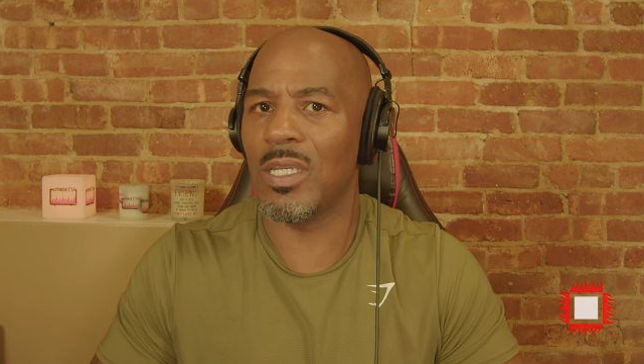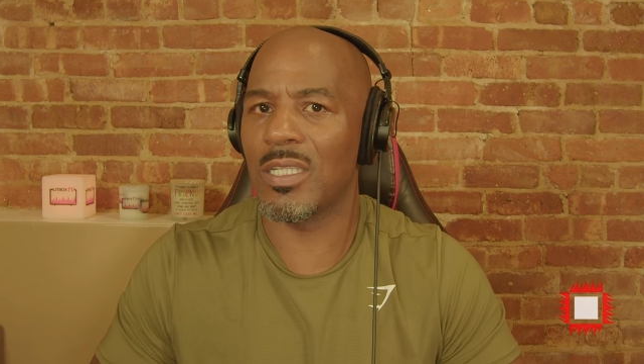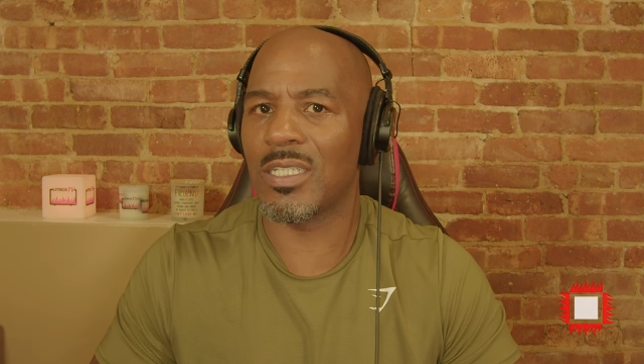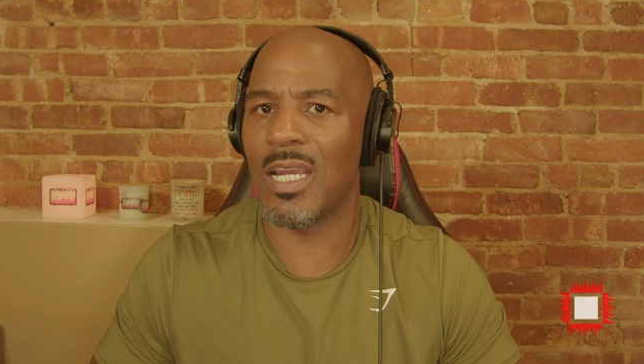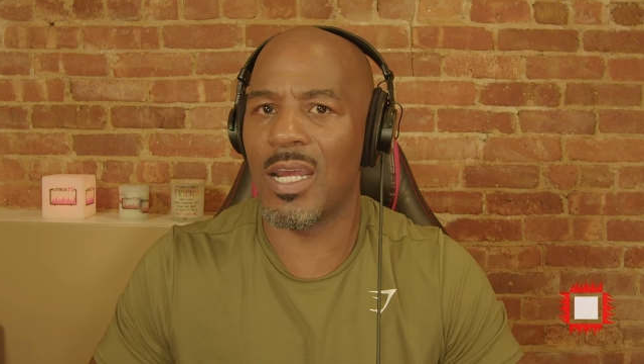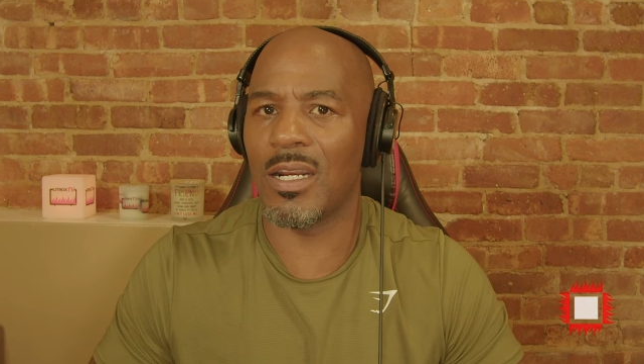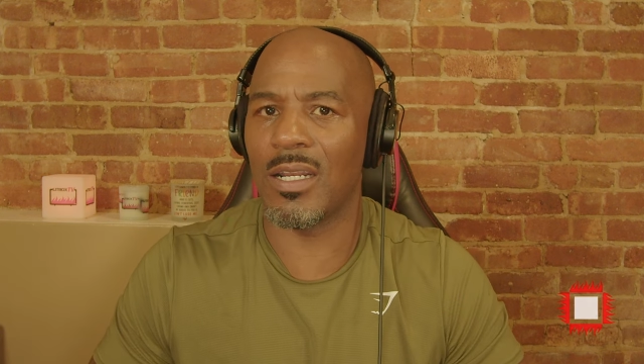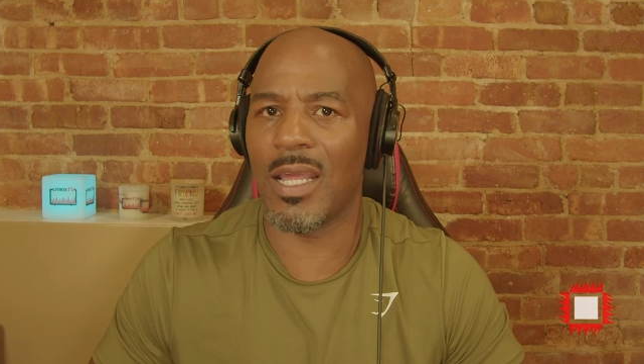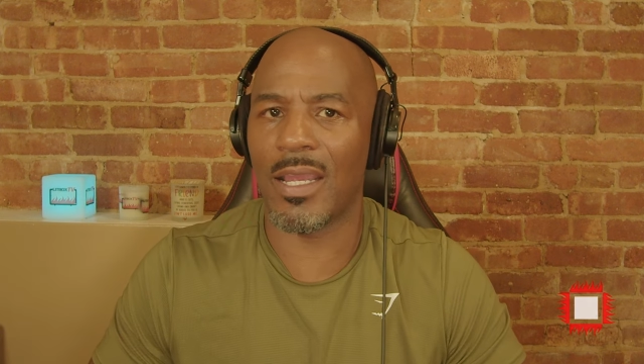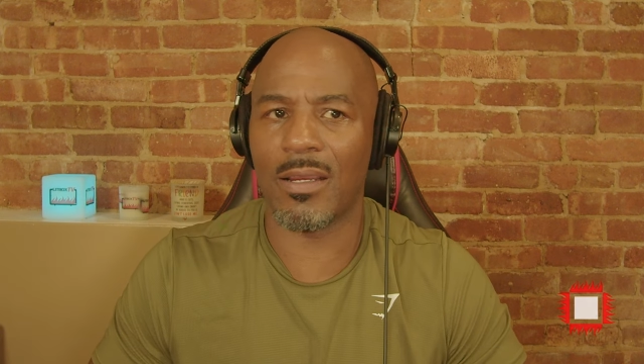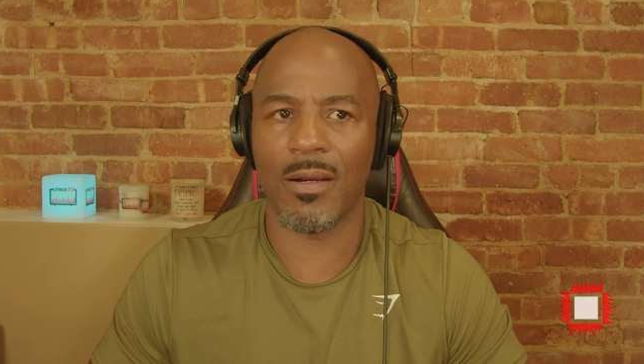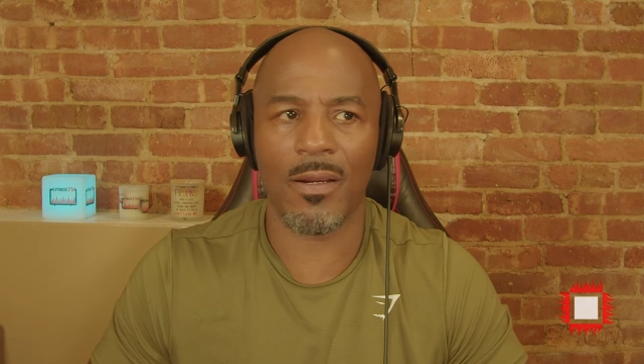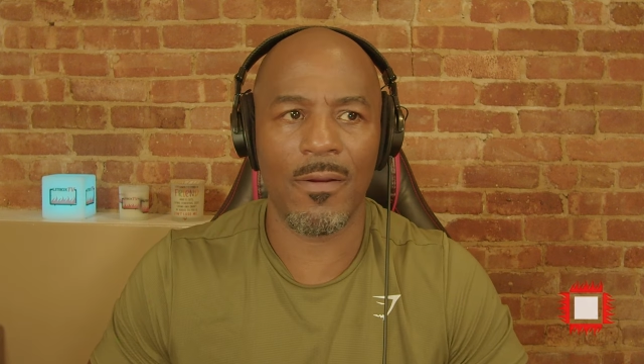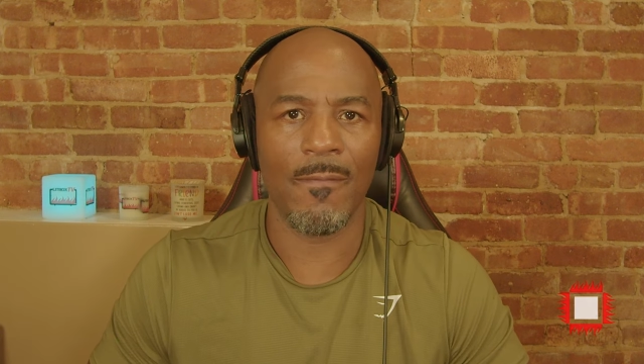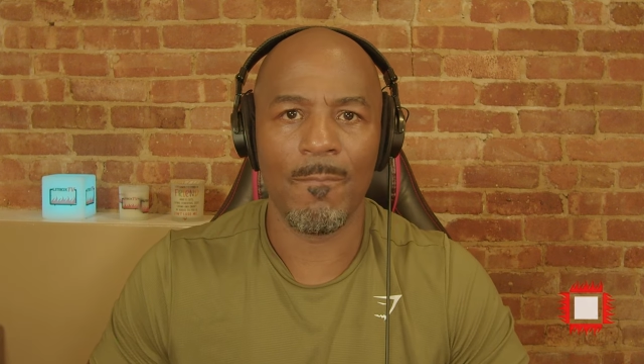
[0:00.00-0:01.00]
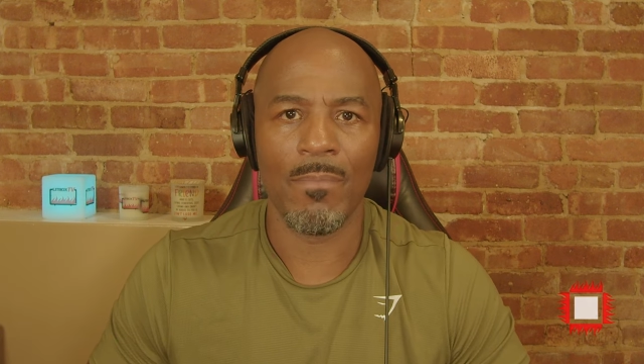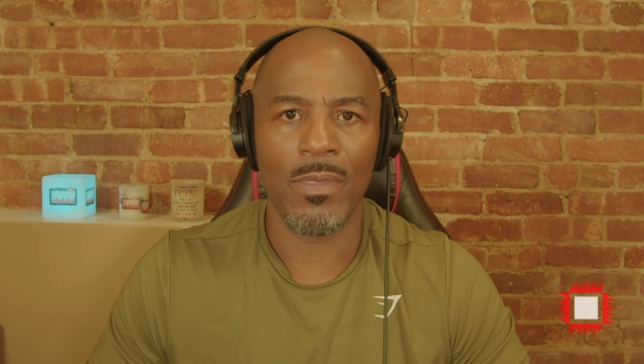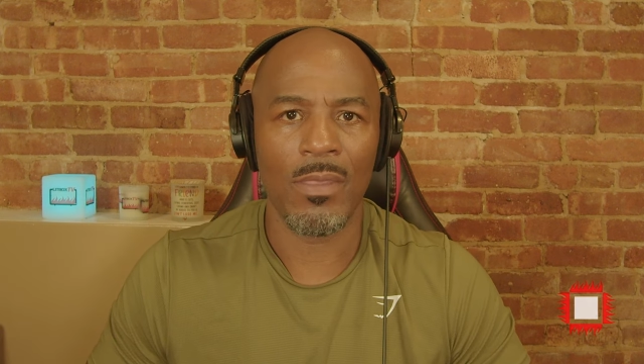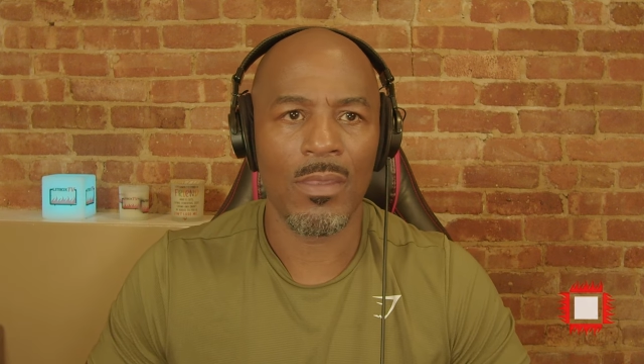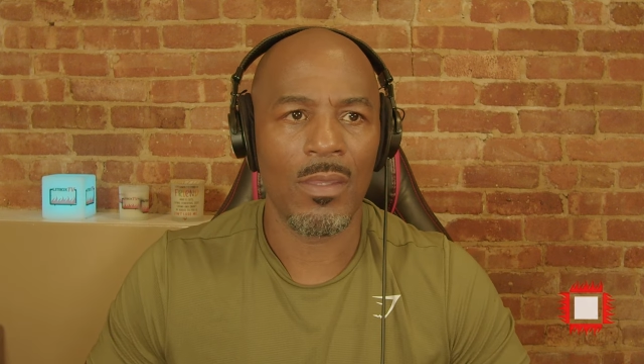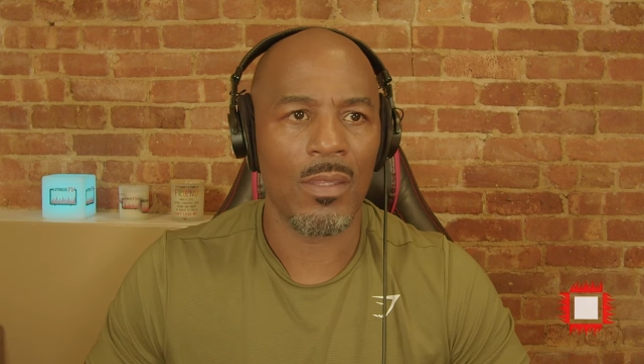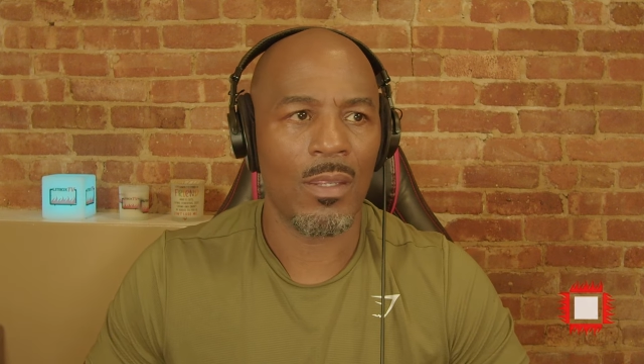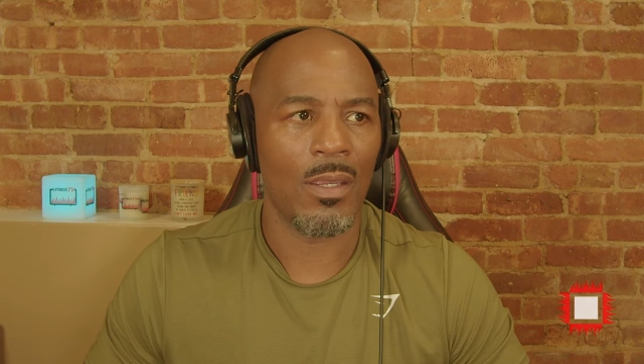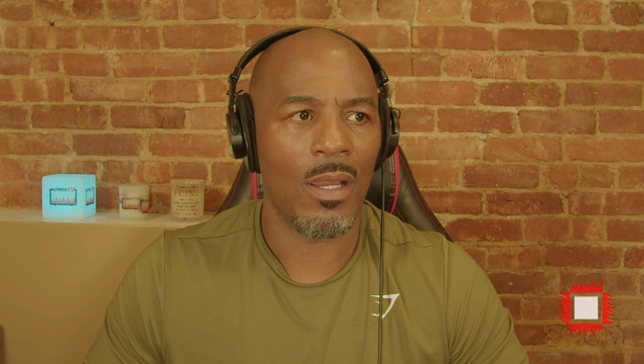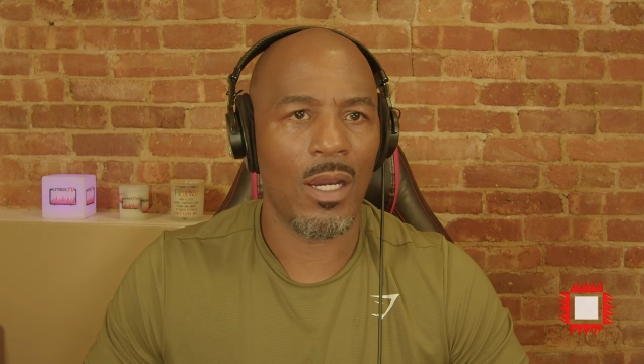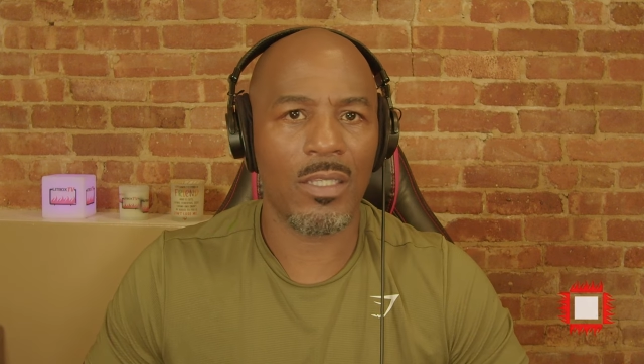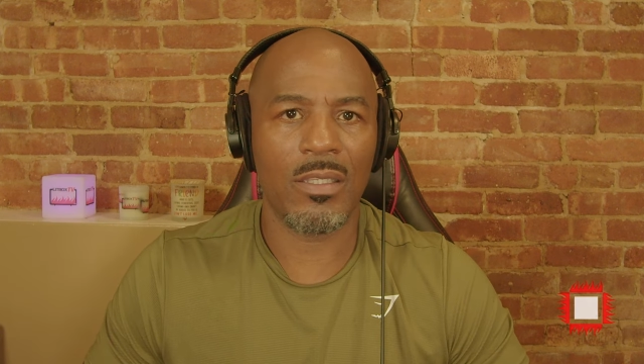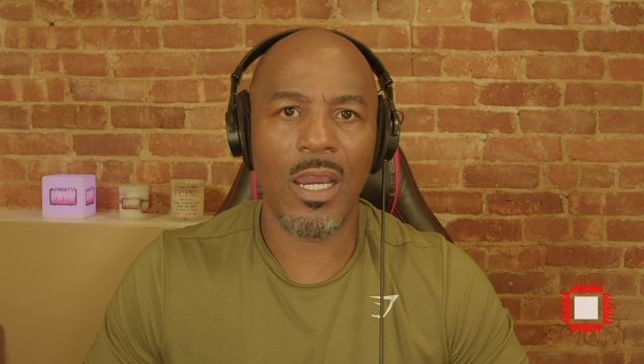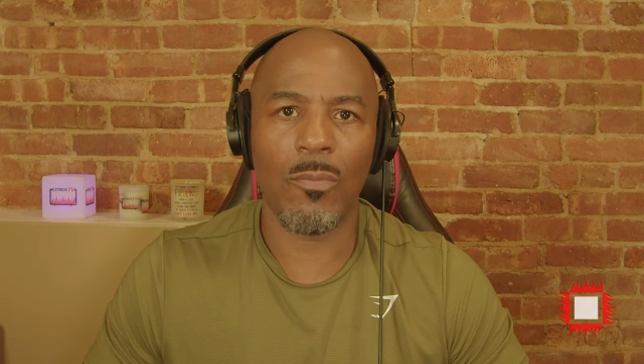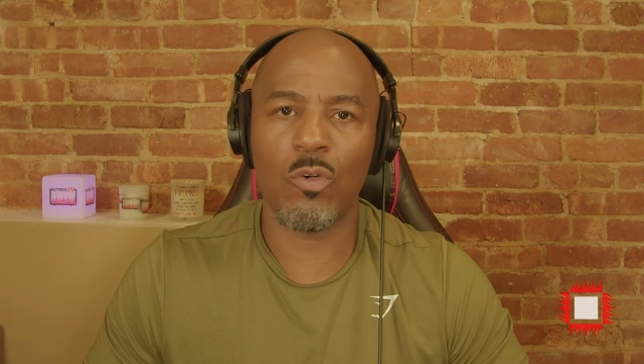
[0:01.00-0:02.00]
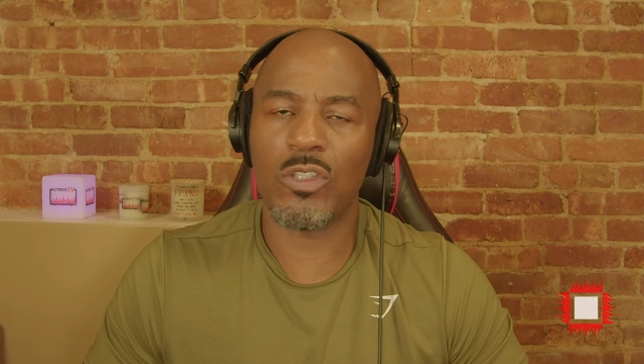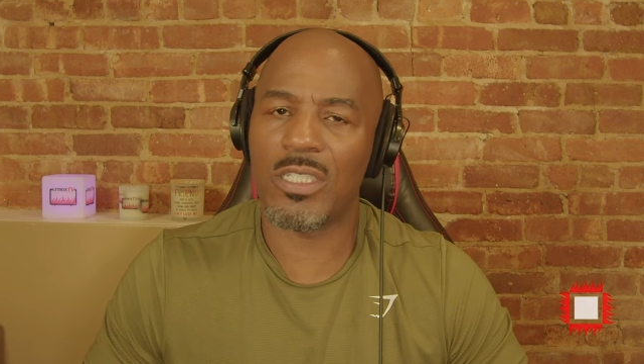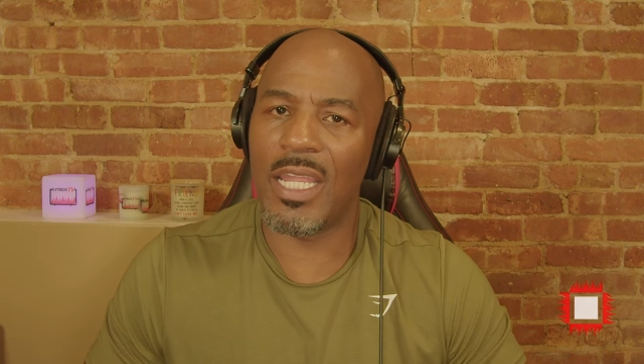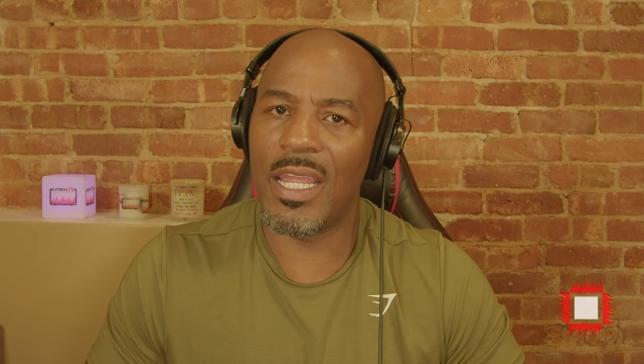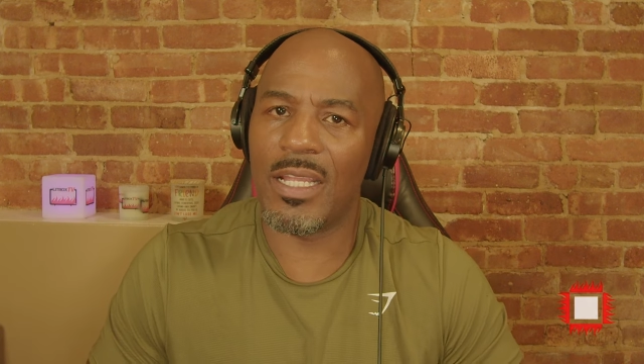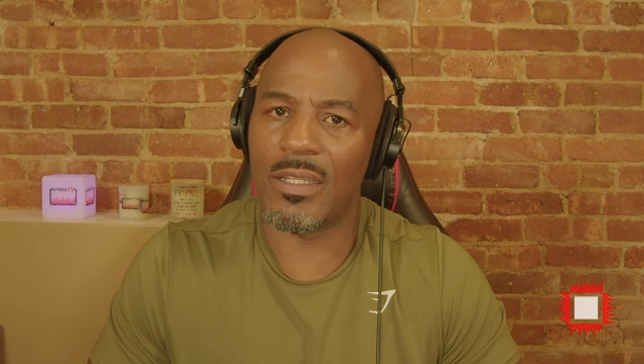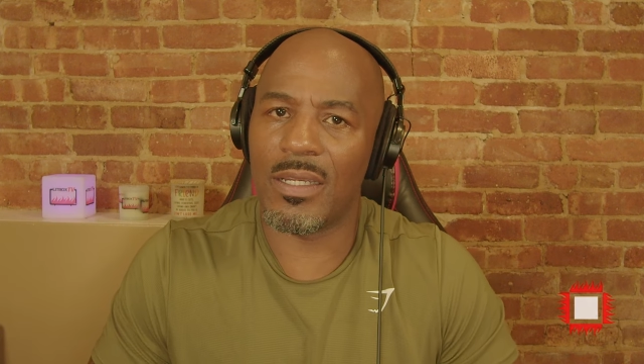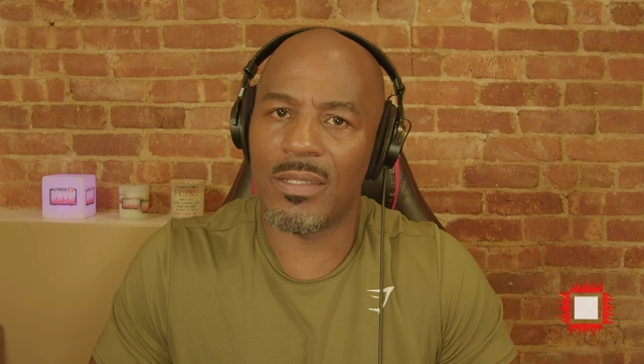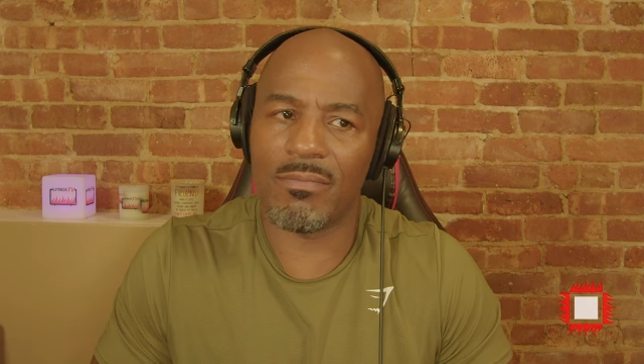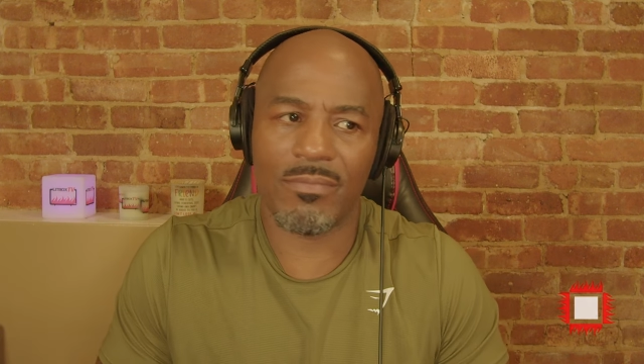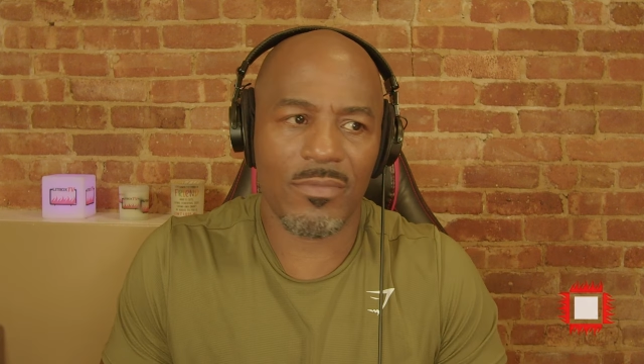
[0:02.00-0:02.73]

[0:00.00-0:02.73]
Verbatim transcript: It's kind of like a a double standard.